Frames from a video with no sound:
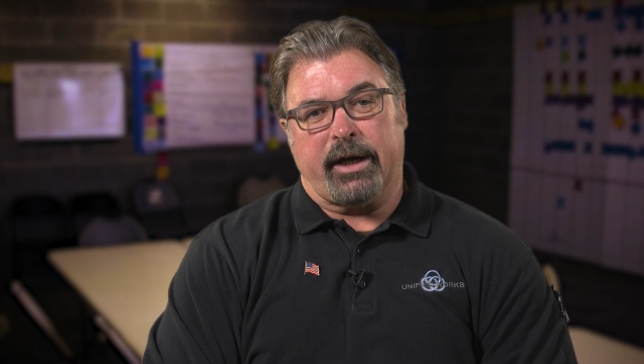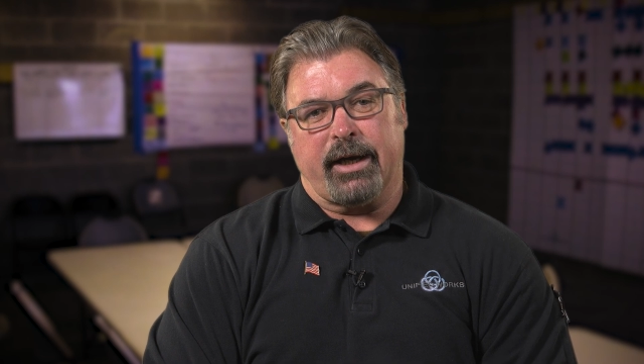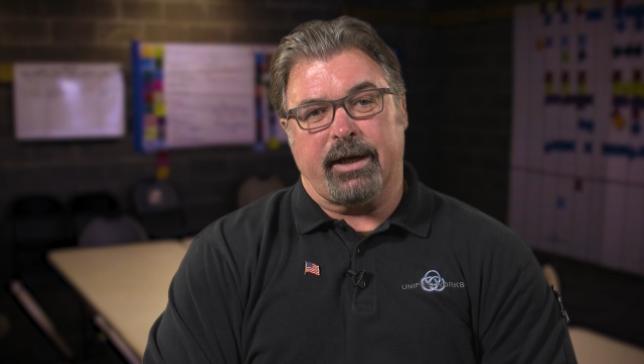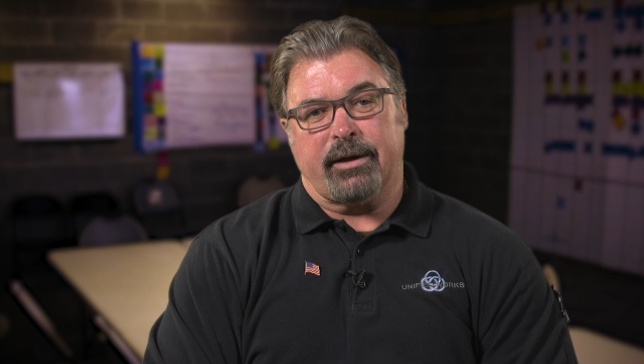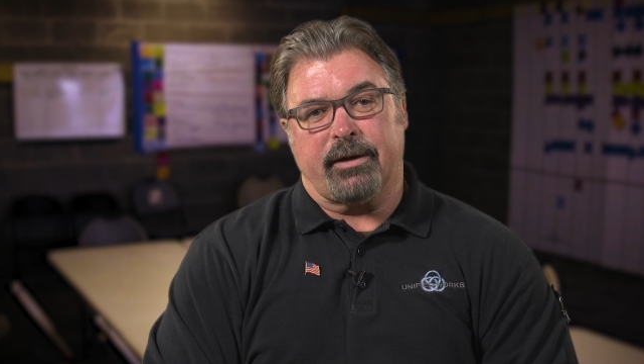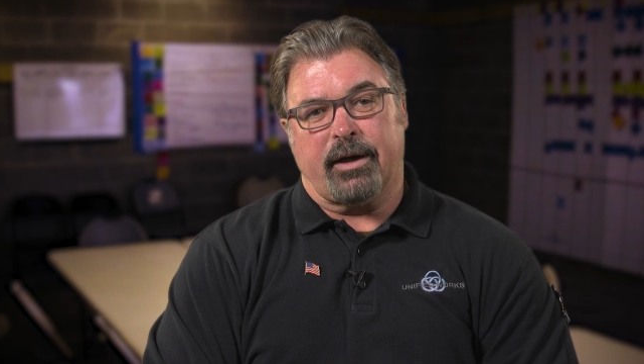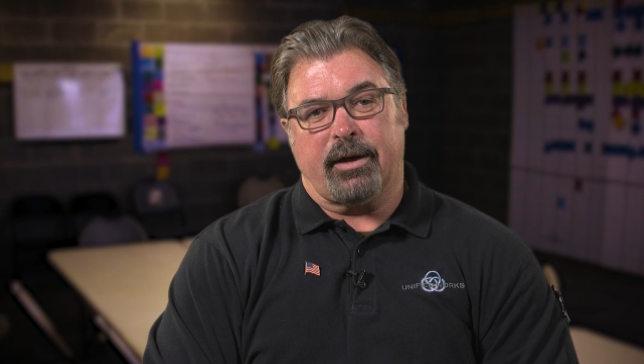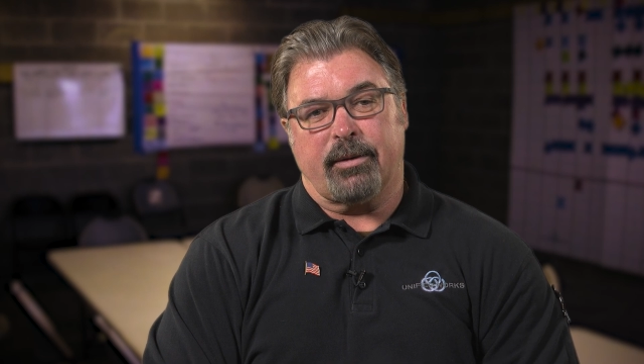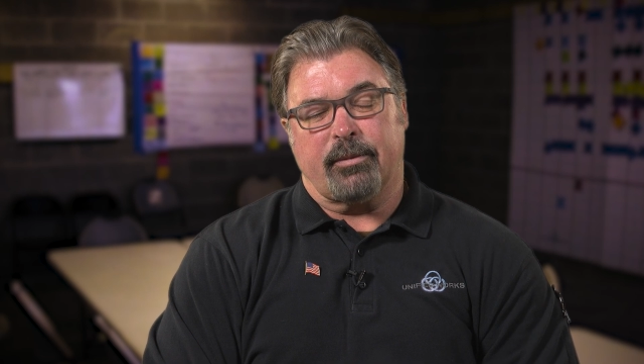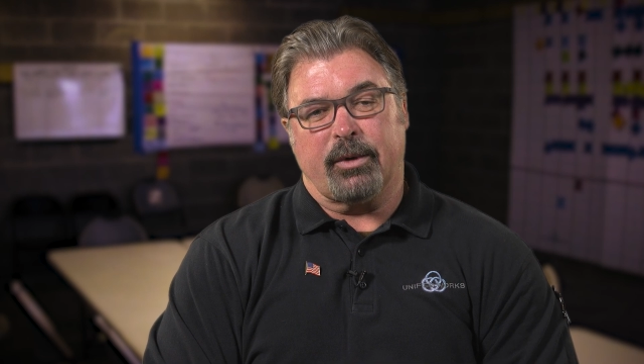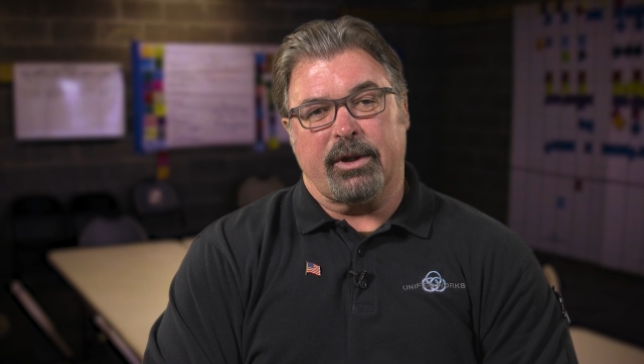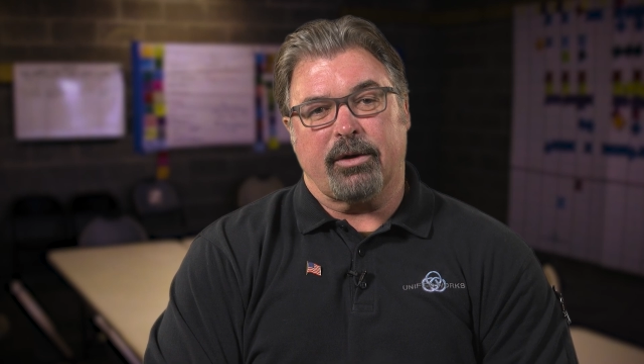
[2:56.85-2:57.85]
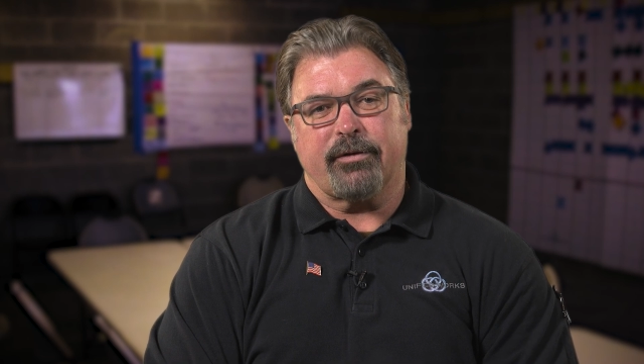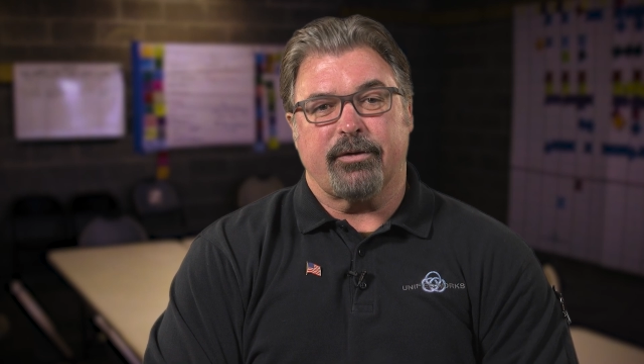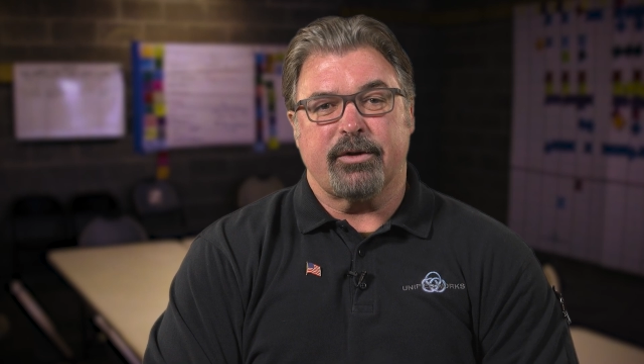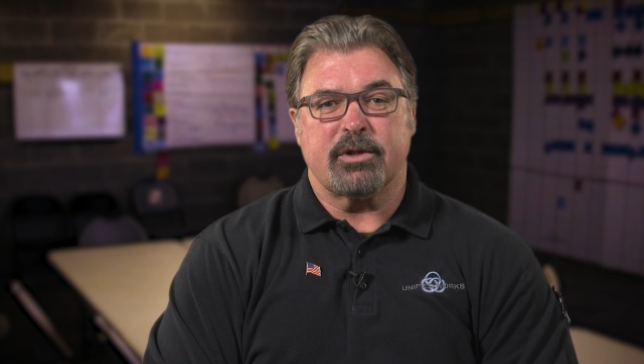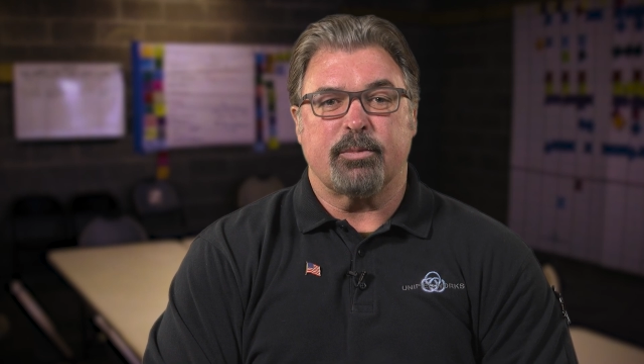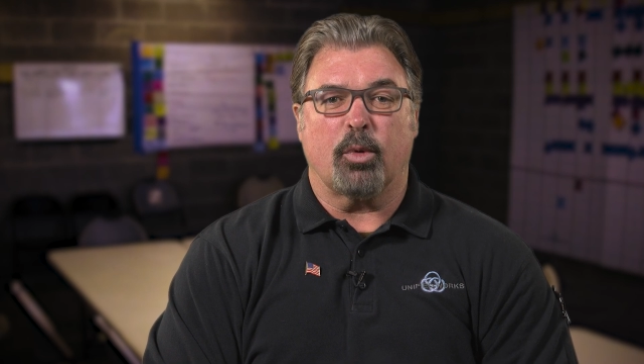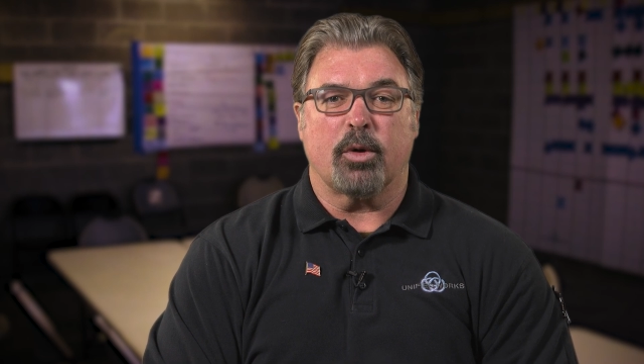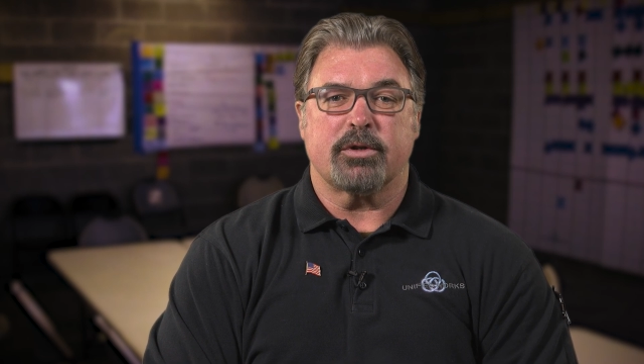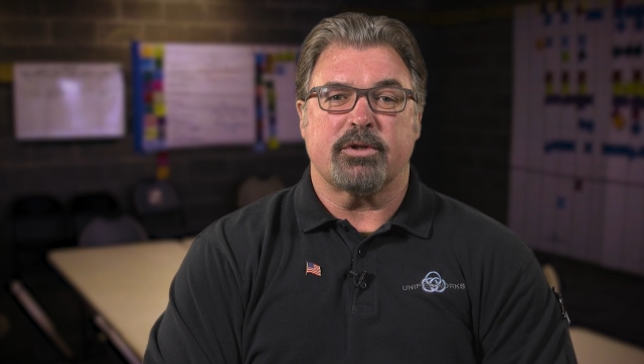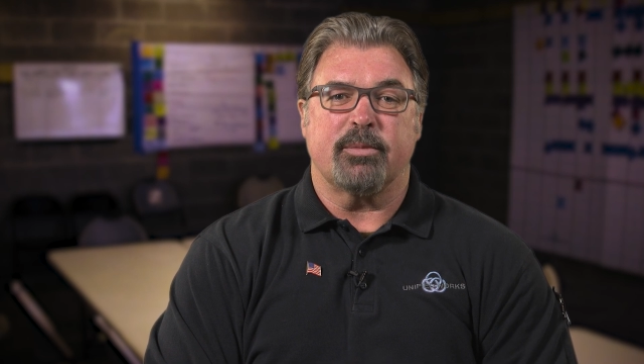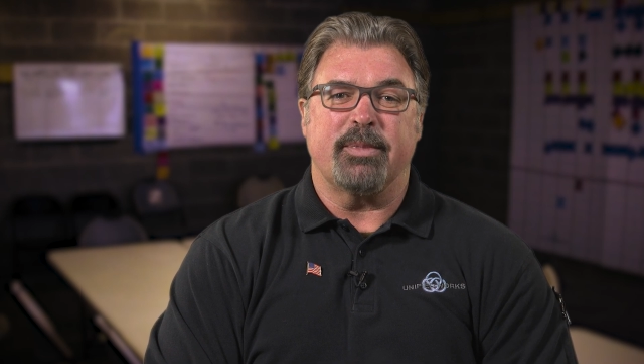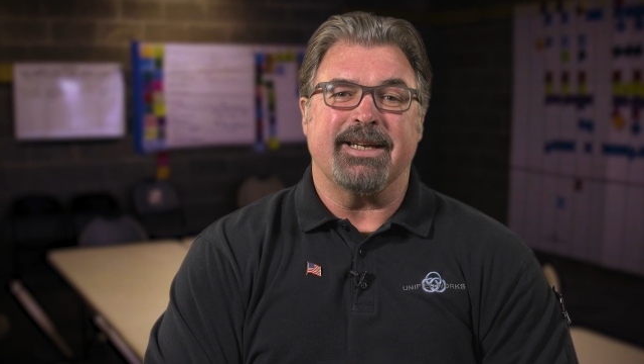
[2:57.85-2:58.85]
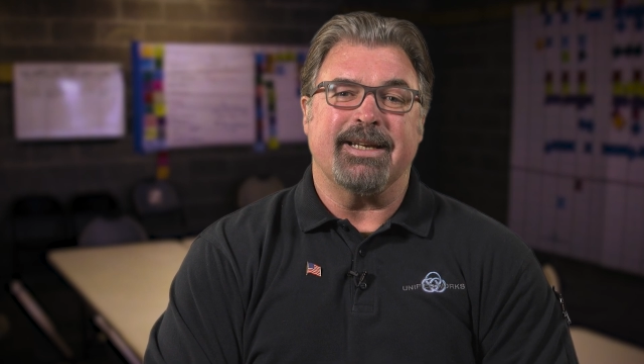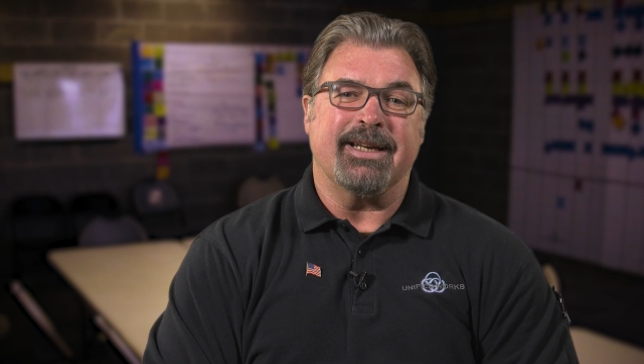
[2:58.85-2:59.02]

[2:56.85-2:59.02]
and we look for these boards to be